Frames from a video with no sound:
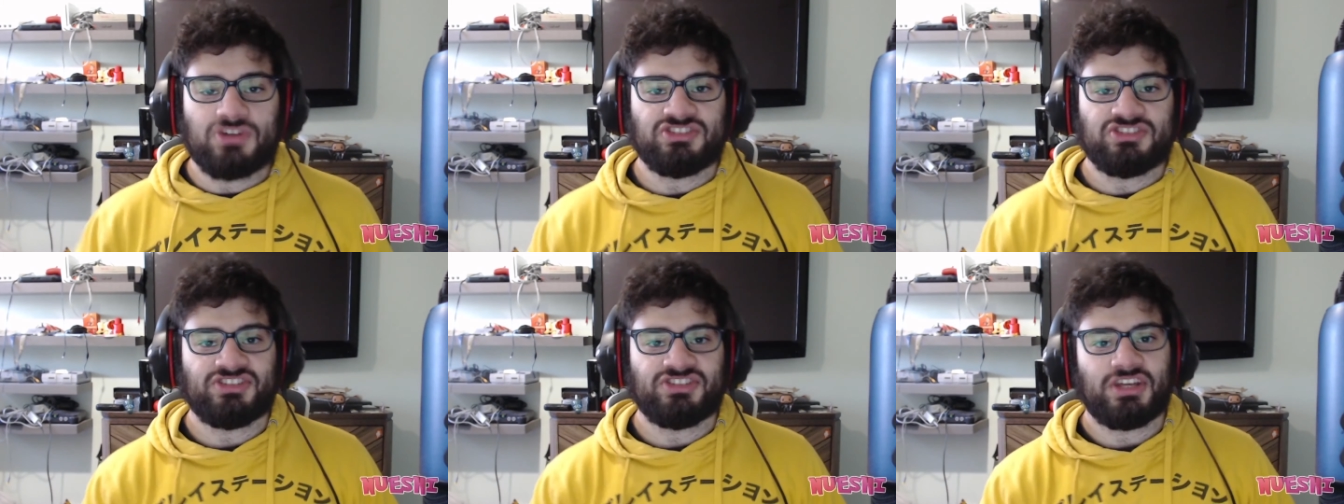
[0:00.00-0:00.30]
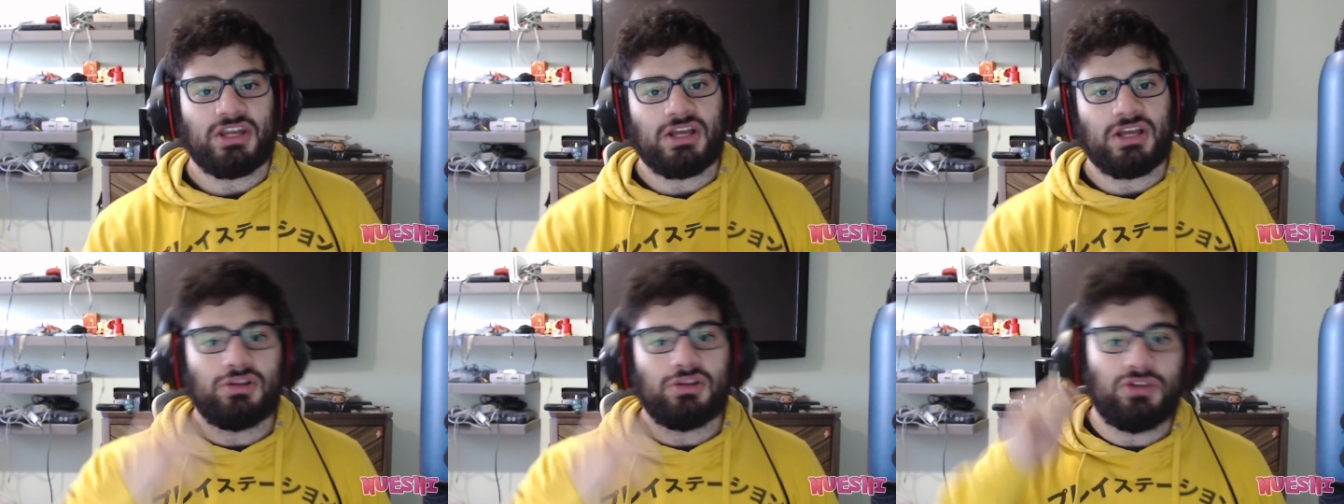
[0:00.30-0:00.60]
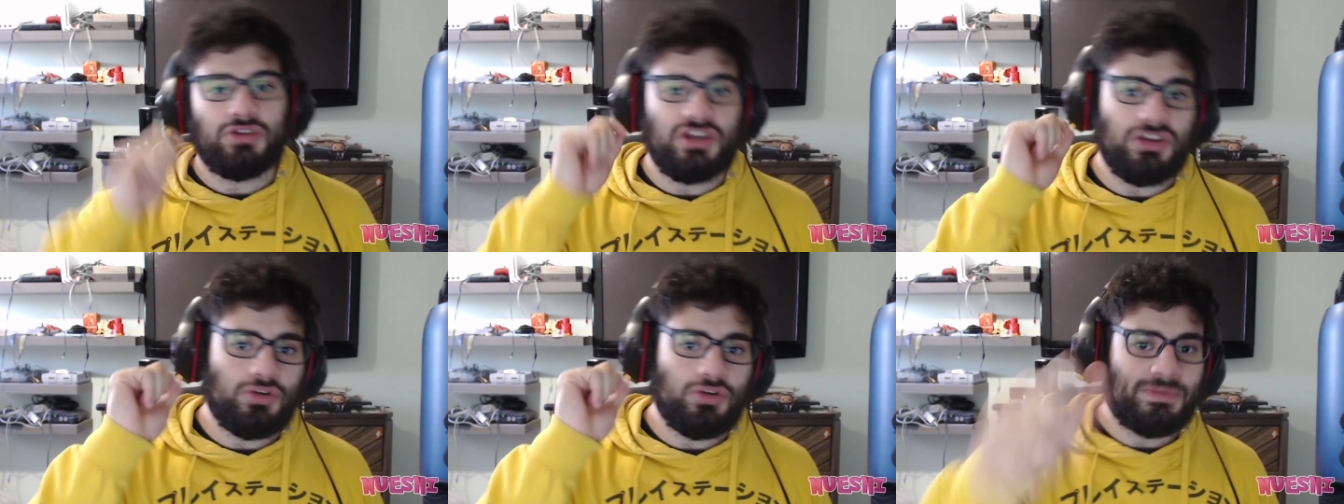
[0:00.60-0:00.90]
which is going to
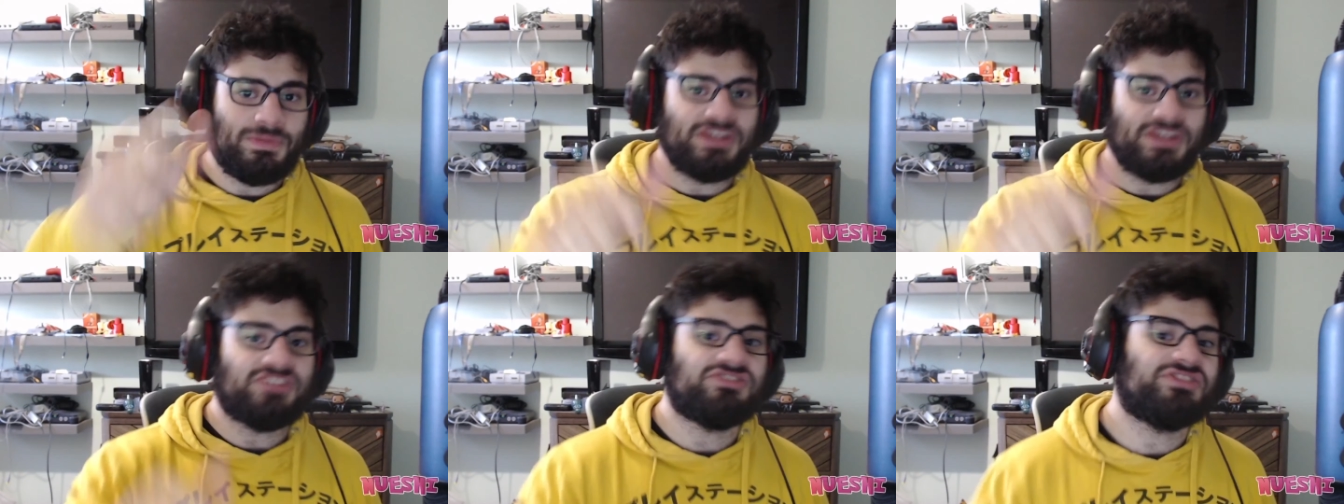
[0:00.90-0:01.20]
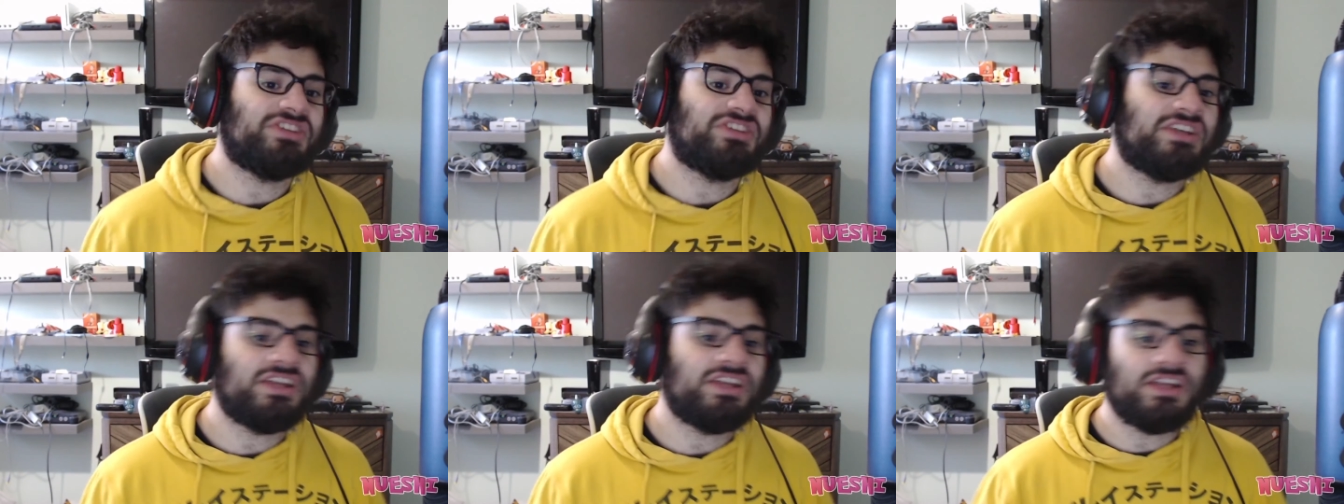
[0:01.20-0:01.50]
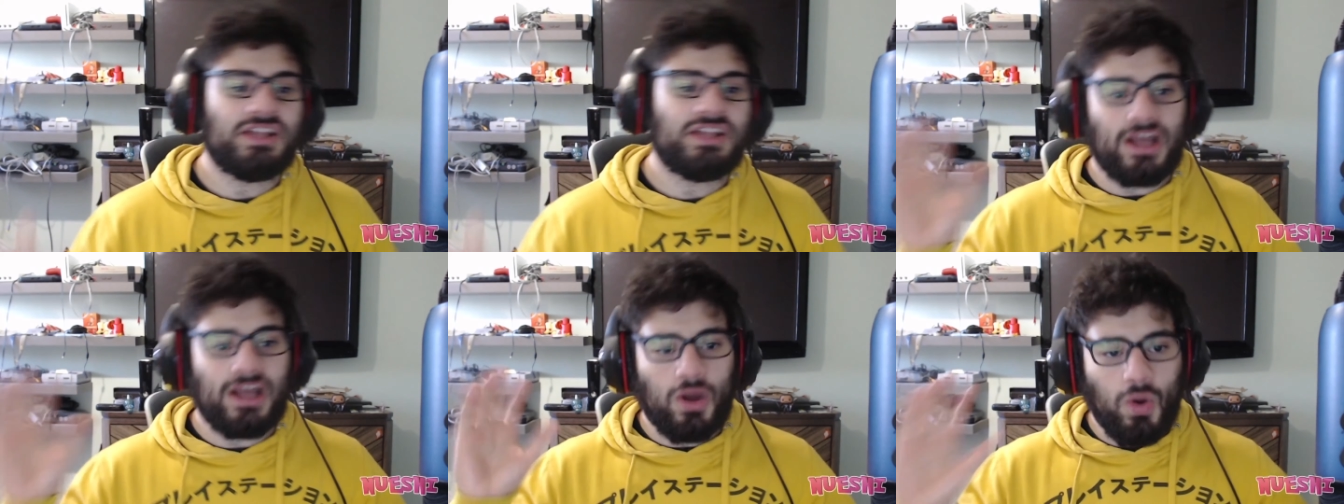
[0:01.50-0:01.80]
include a new
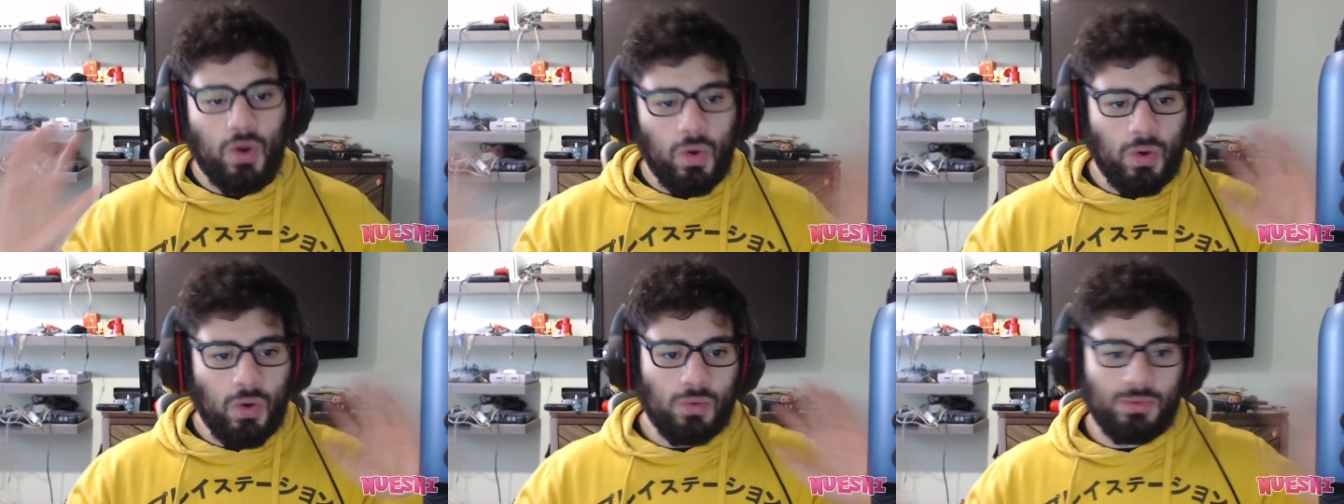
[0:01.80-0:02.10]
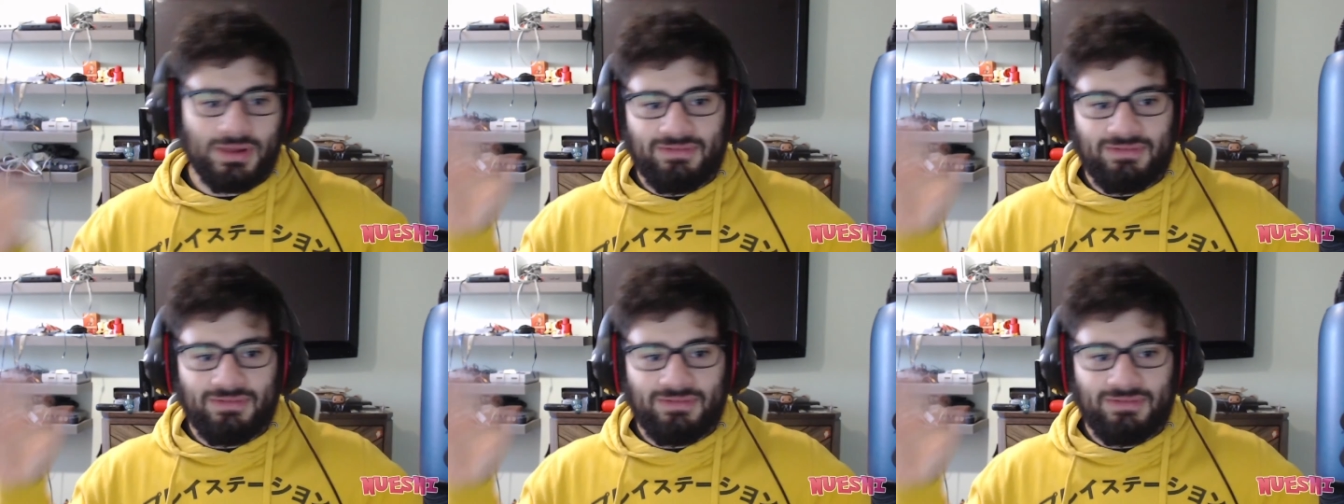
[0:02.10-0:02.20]
PC, like a whole